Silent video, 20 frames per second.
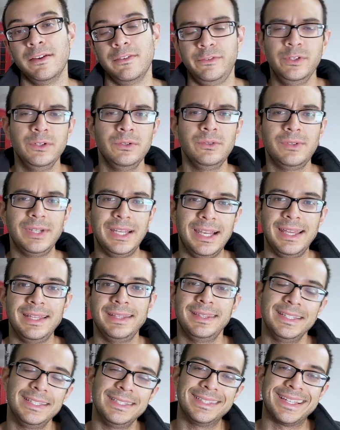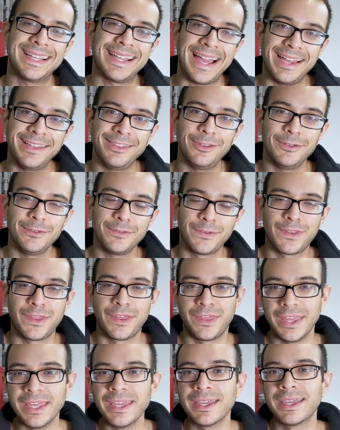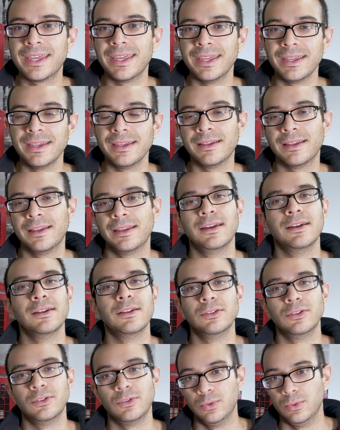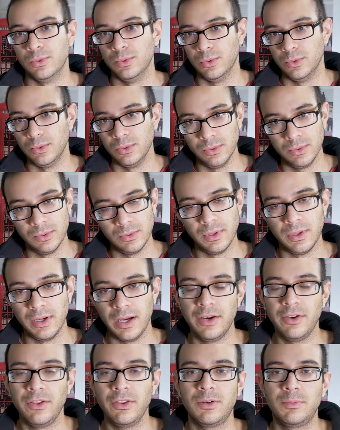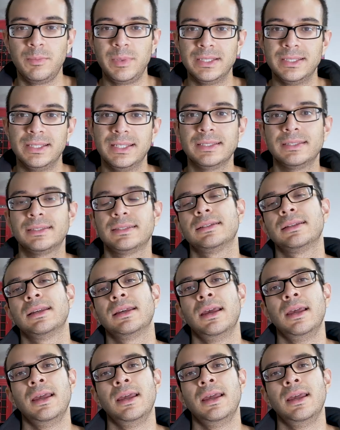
if you relate this kind of thinking to another business,